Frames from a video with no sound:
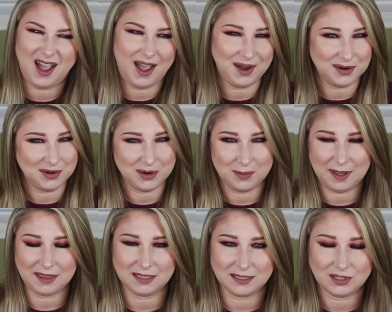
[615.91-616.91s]
I don't know
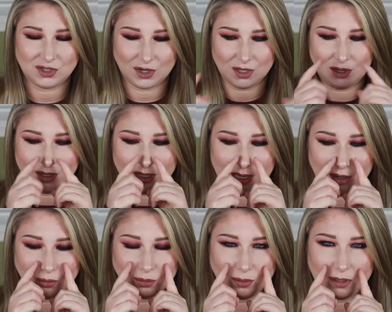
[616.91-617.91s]
about this. It started looking like
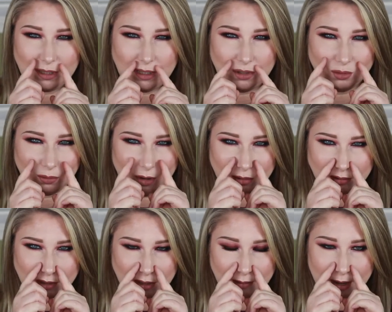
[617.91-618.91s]
really
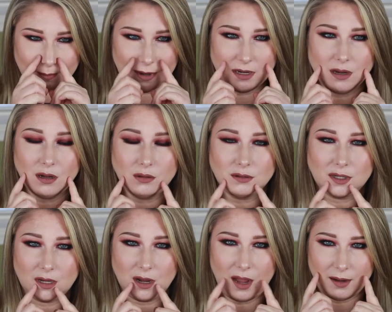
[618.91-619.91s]
gross around my nose
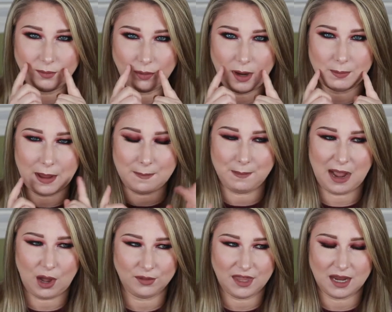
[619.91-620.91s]
and kind of around my
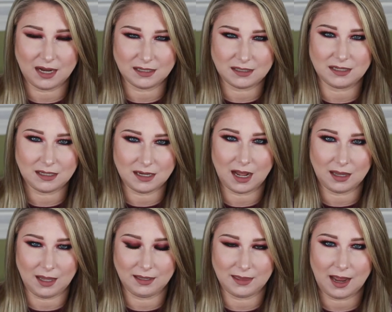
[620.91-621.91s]
mouth, and I did not
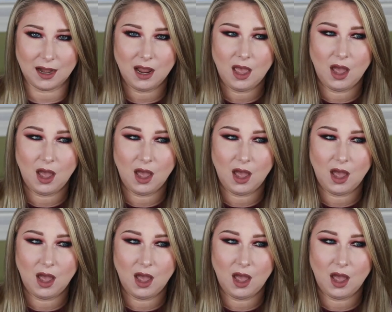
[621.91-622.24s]
like that.